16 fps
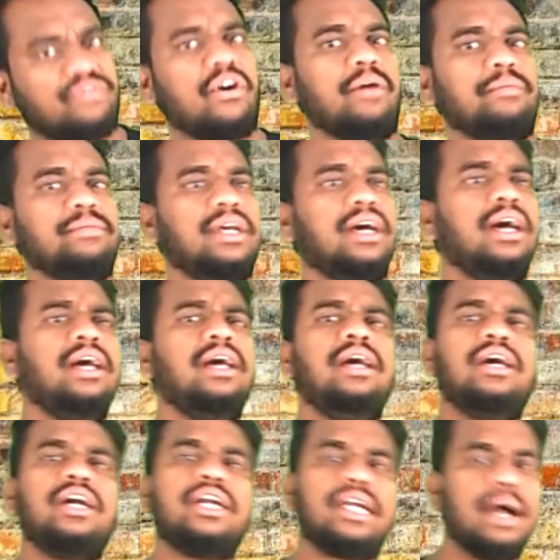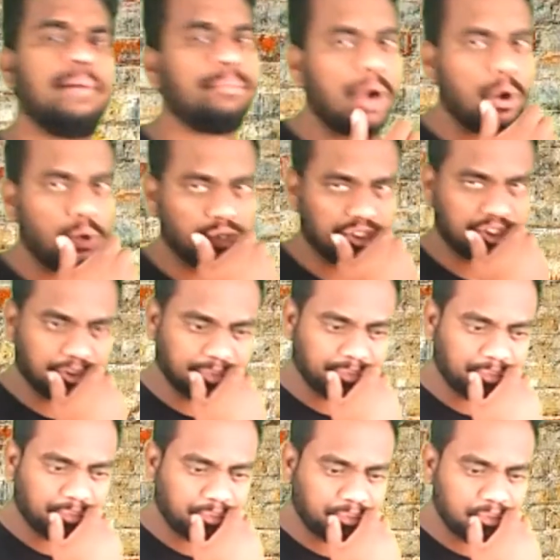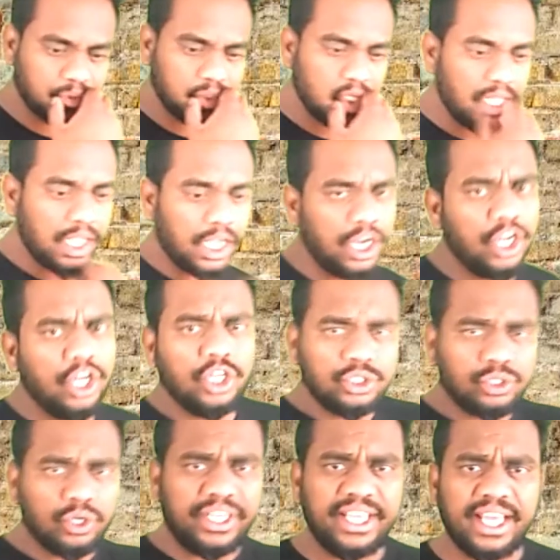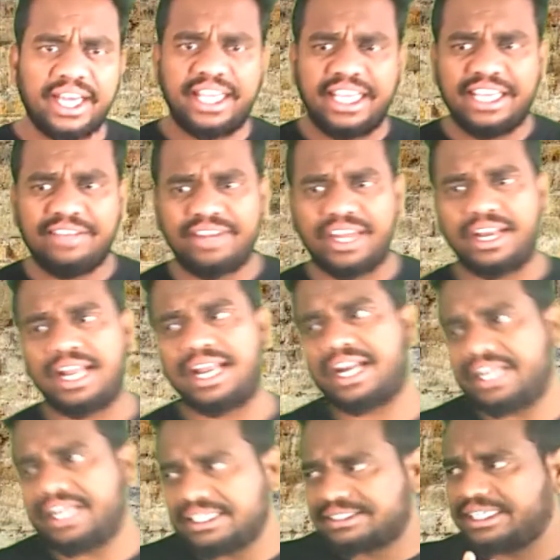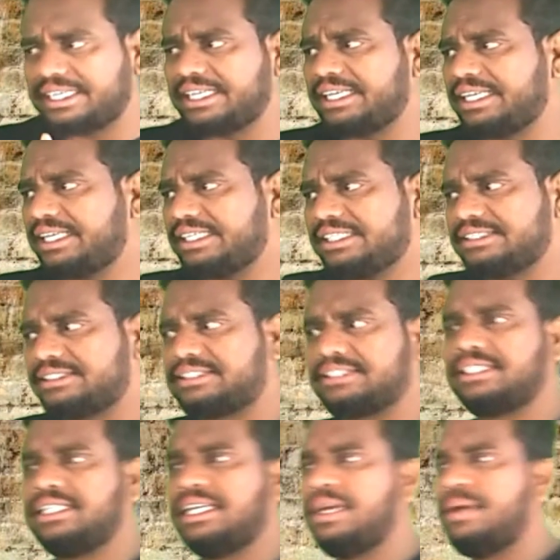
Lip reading: form the compounds. So here even electricity is